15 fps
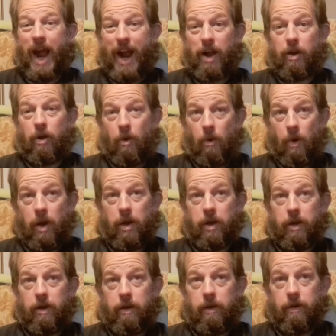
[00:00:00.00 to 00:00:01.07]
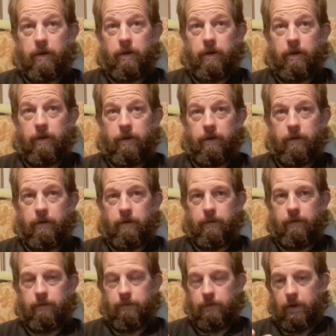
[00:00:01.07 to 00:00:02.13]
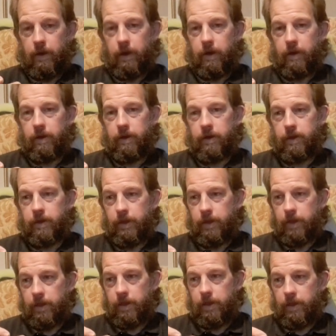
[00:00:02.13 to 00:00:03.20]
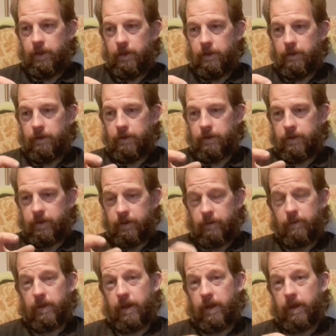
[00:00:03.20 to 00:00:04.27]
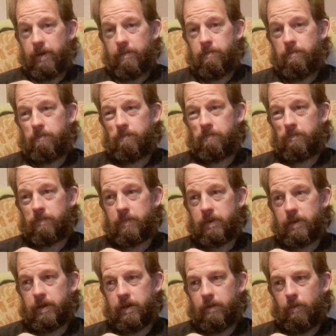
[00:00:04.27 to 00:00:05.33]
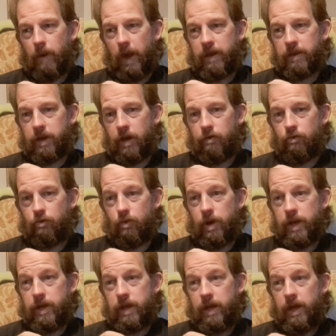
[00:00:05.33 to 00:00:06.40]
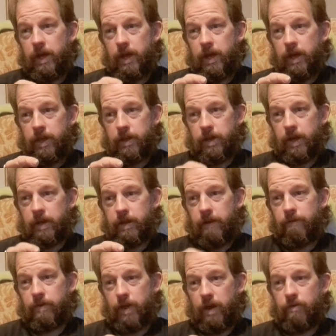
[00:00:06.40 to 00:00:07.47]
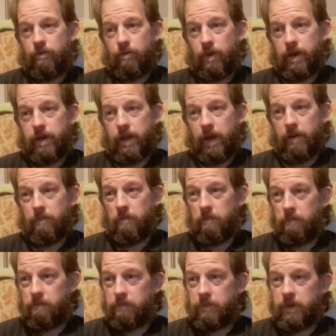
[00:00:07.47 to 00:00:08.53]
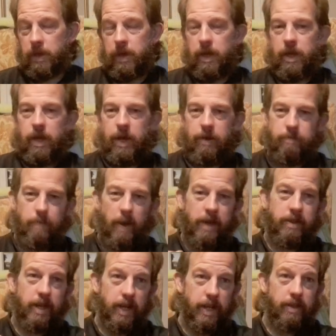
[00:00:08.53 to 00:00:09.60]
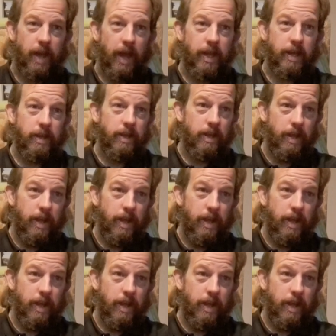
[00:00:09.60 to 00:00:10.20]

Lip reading: accurate for sort of the West Country 16th century." He was basically saying